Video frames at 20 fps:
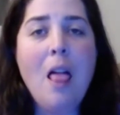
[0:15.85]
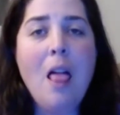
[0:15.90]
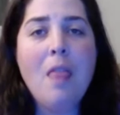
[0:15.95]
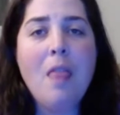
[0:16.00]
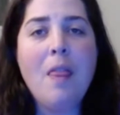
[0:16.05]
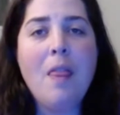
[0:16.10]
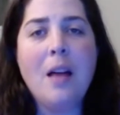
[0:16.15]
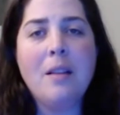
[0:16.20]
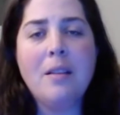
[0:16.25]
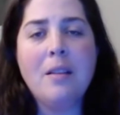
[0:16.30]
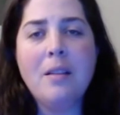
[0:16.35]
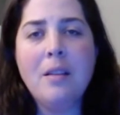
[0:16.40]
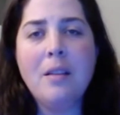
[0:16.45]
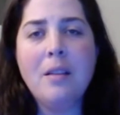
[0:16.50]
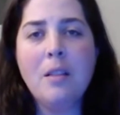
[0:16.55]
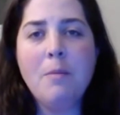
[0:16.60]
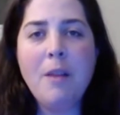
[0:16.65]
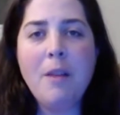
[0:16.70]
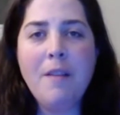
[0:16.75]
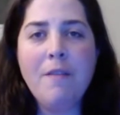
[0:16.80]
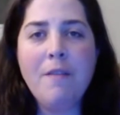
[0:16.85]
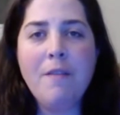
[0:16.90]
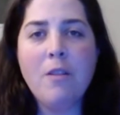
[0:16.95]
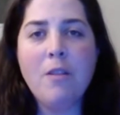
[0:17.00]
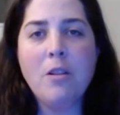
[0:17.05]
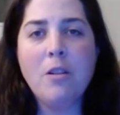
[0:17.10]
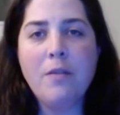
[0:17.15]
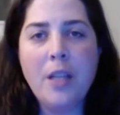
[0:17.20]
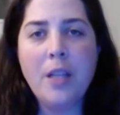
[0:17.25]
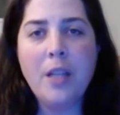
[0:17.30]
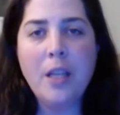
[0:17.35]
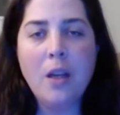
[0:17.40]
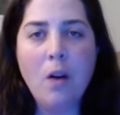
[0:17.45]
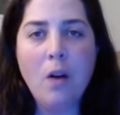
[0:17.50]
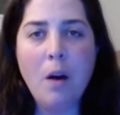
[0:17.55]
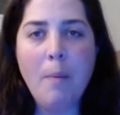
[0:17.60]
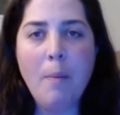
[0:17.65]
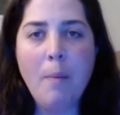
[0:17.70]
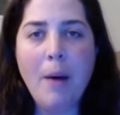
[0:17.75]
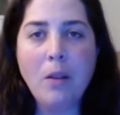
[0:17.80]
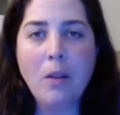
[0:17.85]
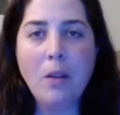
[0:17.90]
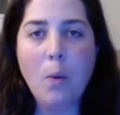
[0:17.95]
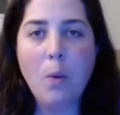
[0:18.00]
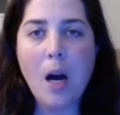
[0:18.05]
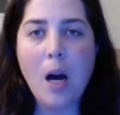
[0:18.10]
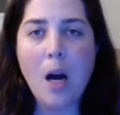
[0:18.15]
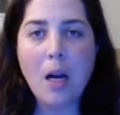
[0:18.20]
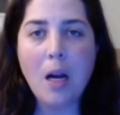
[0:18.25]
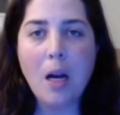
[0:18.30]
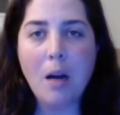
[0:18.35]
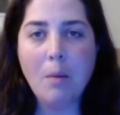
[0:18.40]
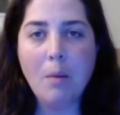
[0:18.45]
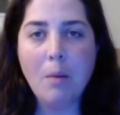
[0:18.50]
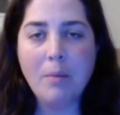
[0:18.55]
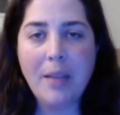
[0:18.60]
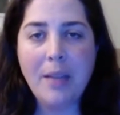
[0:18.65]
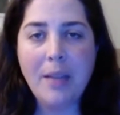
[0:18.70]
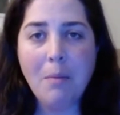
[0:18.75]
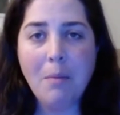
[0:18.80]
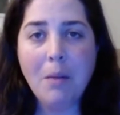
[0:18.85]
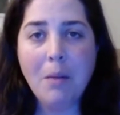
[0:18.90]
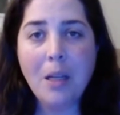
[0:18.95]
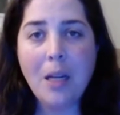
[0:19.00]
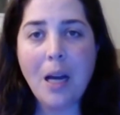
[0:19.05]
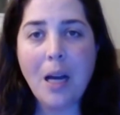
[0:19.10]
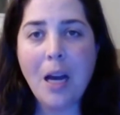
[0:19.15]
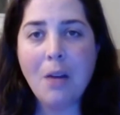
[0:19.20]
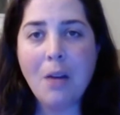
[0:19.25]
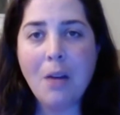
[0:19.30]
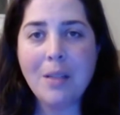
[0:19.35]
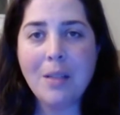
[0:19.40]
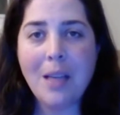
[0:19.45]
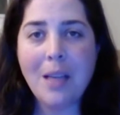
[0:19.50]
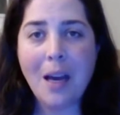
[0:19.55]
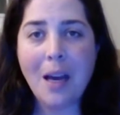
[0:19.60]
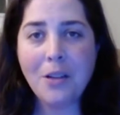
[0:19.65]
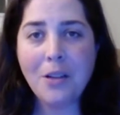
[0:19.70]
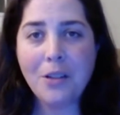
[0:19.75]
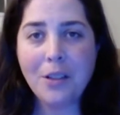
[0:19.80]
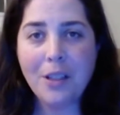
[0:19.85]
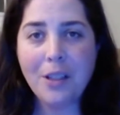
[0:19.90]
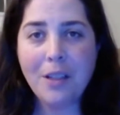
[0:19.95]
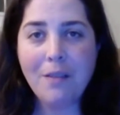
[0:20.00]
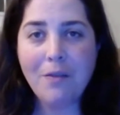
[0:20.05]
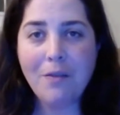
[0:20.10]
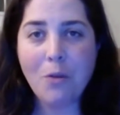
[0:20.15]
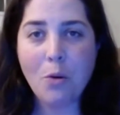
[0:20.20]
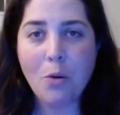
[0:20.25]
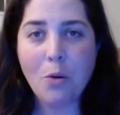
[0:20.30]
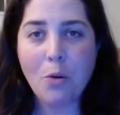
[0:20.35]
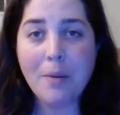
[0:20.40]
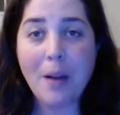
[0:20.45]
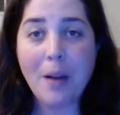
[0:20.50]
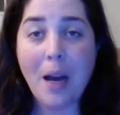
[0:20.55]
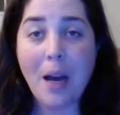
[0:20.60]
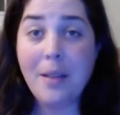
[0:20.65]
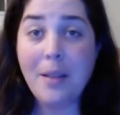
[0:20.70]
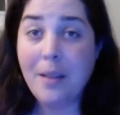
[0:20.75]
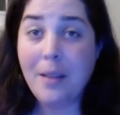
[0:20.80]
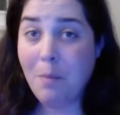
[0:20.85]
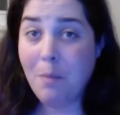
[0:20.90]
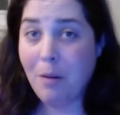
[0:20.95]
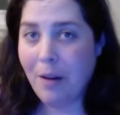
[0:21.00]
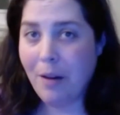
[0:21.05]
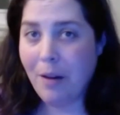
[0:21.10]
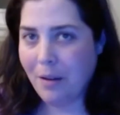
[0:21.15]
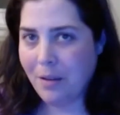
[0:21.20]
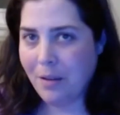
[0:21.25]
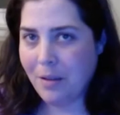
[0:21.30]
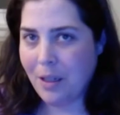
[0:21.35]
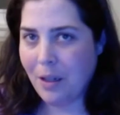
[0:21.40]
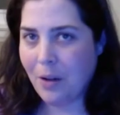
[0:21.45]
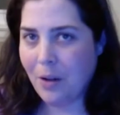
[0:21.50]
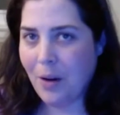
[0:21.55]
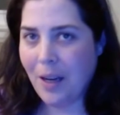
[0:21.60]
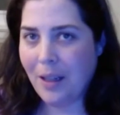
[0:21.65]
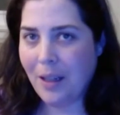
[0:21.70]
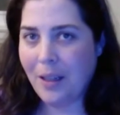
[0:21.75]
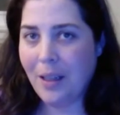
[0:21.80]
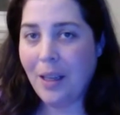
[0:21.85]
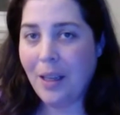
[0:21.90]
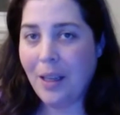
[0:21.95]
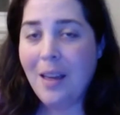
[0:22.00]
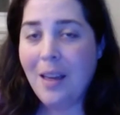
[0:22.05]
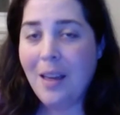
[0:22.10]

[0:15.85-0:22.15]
that since my first video about the Wacom tablet, I was actually informed I did pronounce it incorrectly.